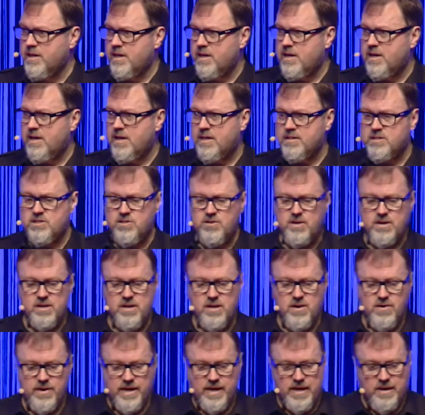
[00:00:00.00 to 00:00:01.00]
It's
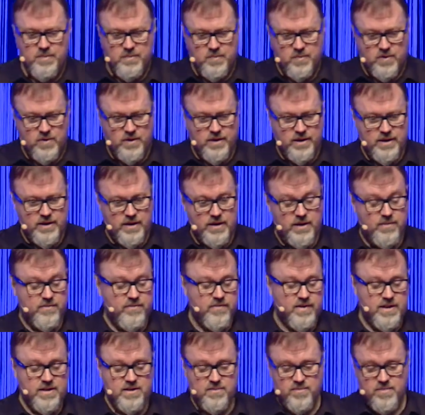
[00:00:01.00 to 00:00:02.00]
going up on, in
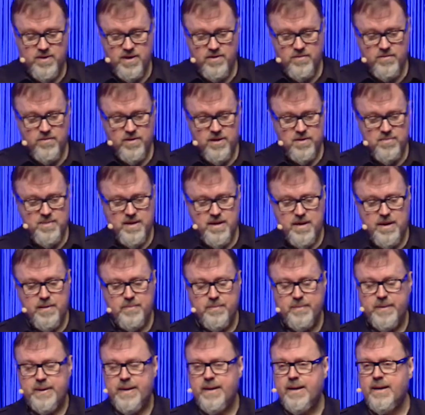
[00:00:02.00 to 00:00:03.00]
fact, it may already be
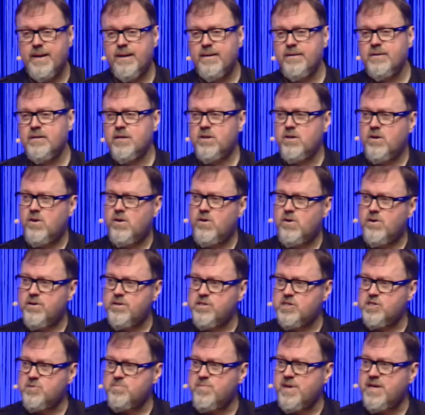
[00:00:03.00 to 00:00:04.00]
up on a
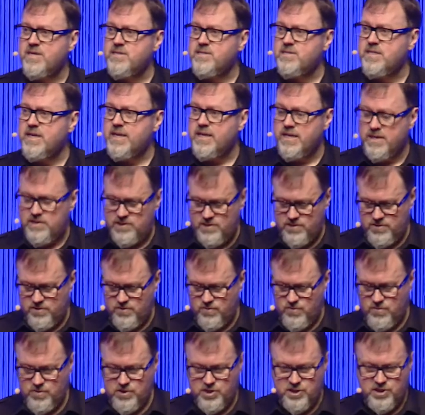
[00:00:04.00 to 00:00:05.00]
SpaceX
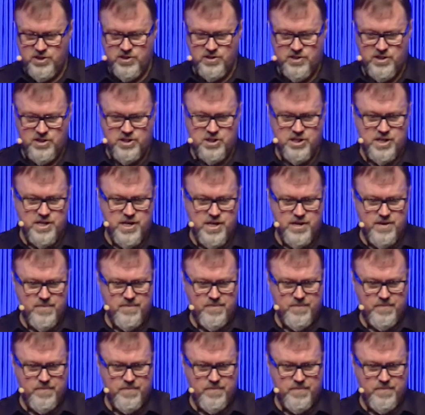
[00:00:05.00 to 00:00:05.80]
launch this year.